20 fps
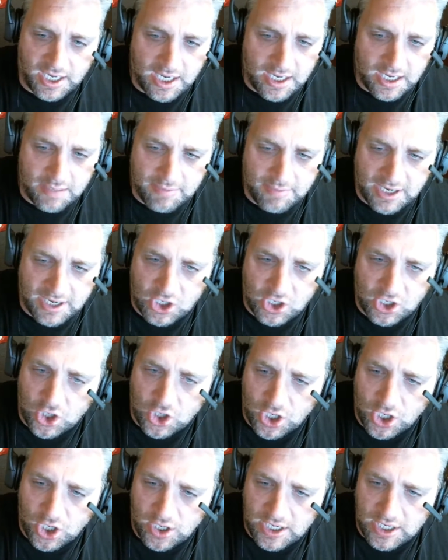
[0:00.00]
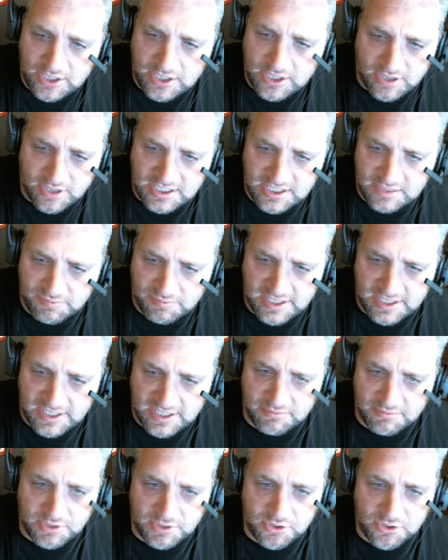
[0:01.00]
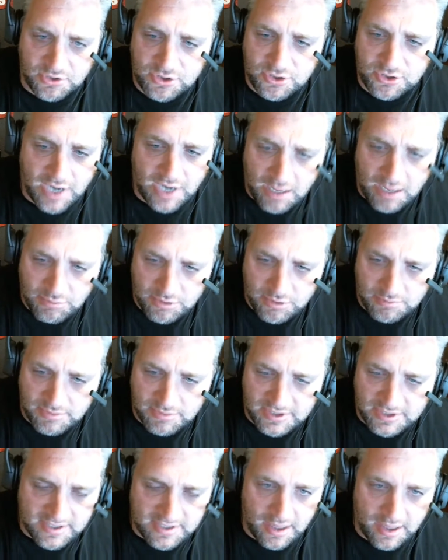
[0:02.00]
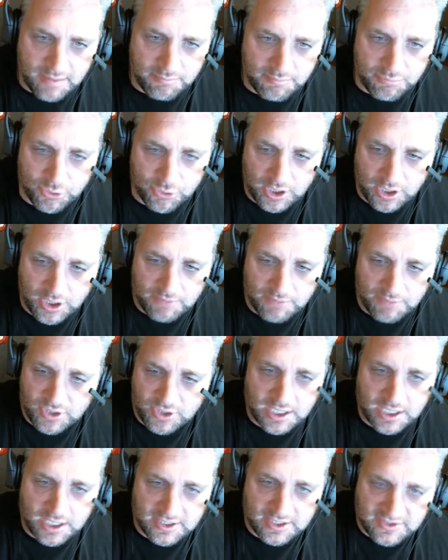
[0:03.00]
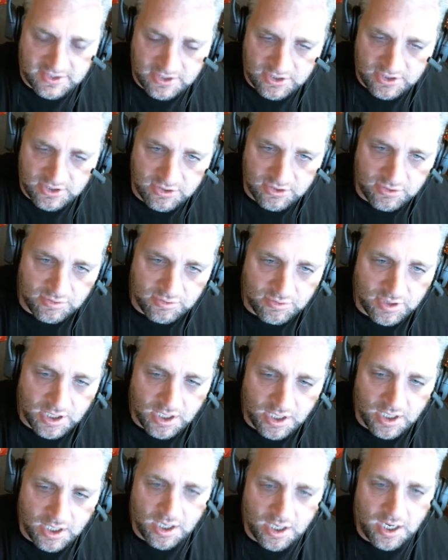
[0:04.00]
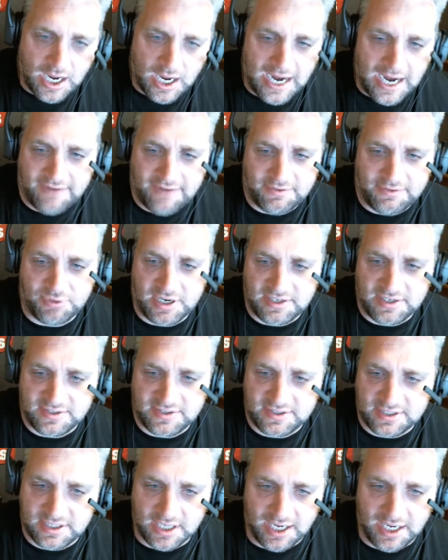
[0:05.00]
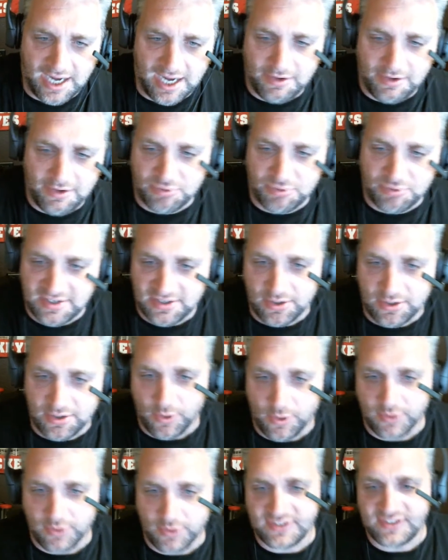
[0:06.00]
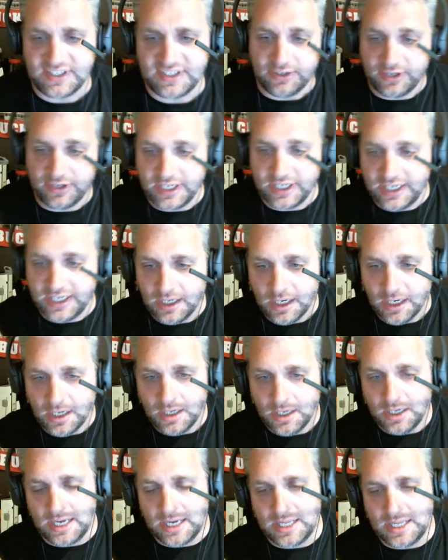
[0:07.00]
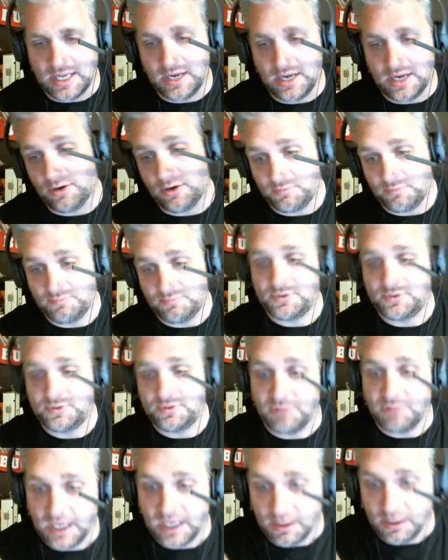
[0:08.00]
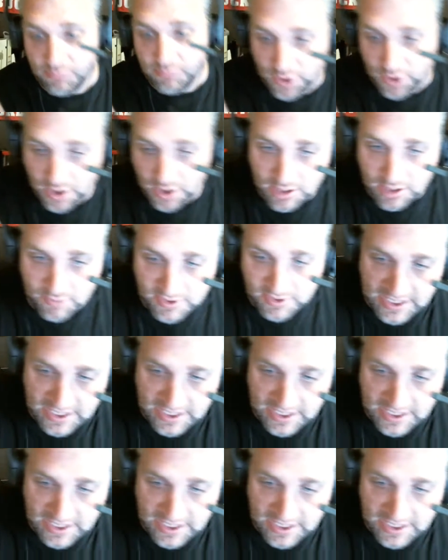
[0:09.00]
into my car, it tries to play some U2 album instead of the book I'm trying to listen to. I have to press and hold Siri, and then it'll start playing the book once I